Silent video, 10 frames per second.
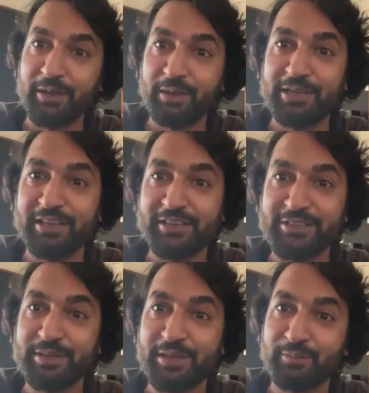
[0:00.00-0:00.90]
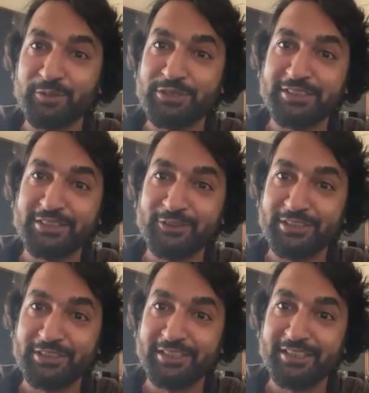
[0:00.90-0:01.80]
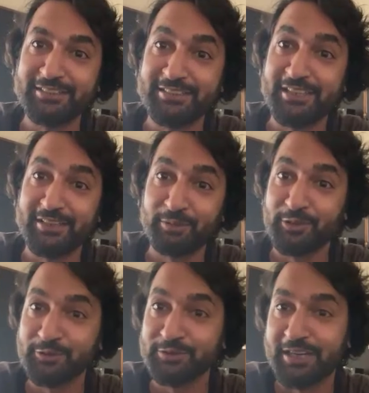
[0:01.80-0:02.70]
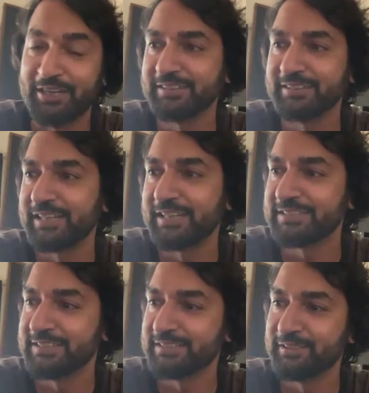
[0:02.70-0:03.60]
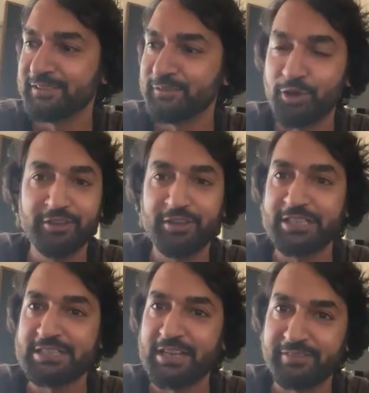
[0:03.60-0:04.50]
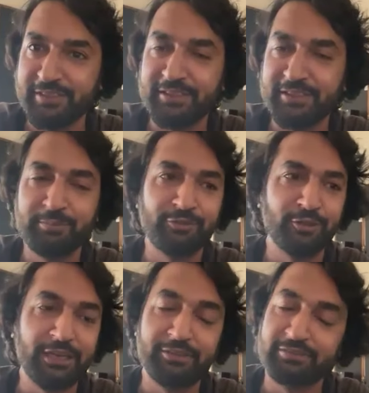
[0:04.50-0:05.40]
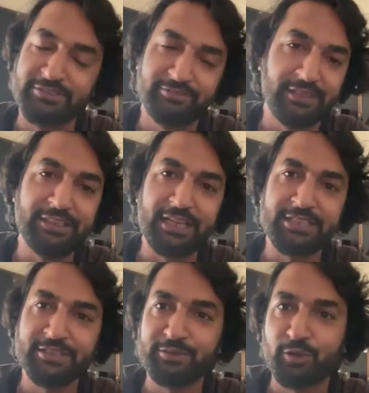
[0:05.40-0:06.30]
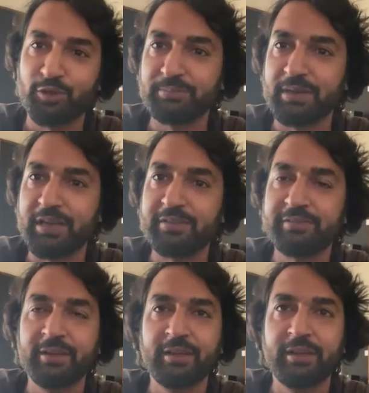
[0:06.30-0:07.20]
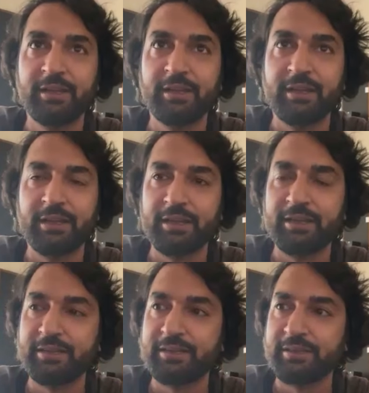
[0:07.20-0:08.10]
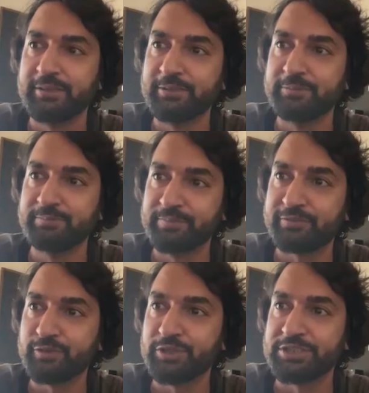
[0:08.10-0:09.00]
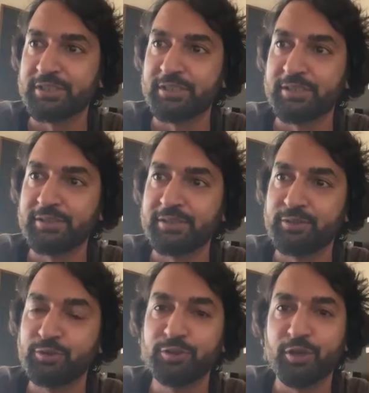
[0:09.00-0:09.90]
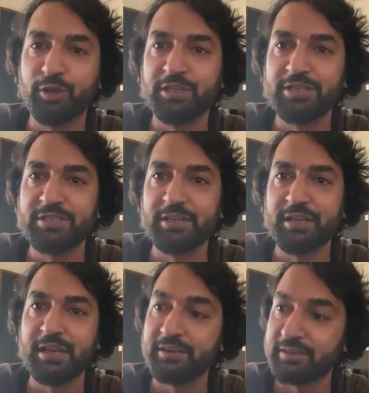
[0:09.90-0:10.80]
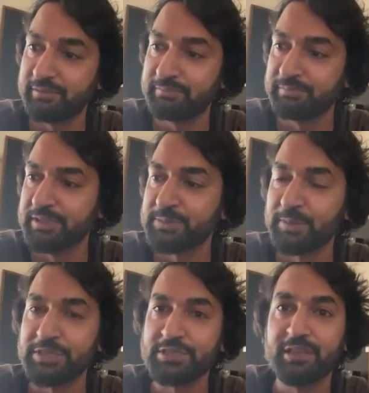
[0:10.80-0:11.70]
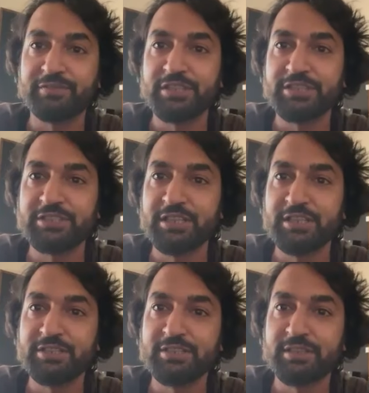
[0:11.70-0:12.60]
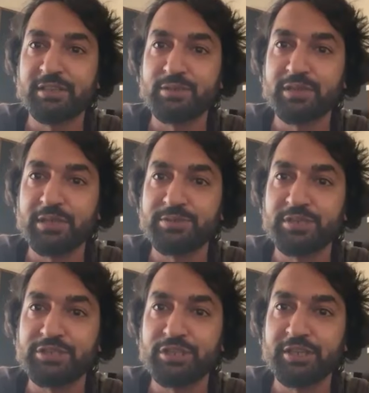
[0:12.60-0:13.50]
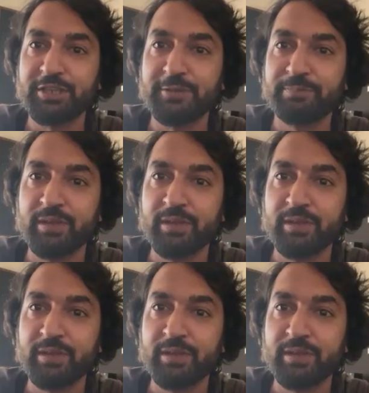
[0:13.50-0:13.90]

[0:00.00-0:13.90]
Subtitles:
hamari energy bhi kam ho jati utni nahi, and they are able to do that at that stage. War on Drugs I've heard before, and it was fantastic to watch them live. And of course, Goo Goo Dolls, and especially F-16s, as we keep searching,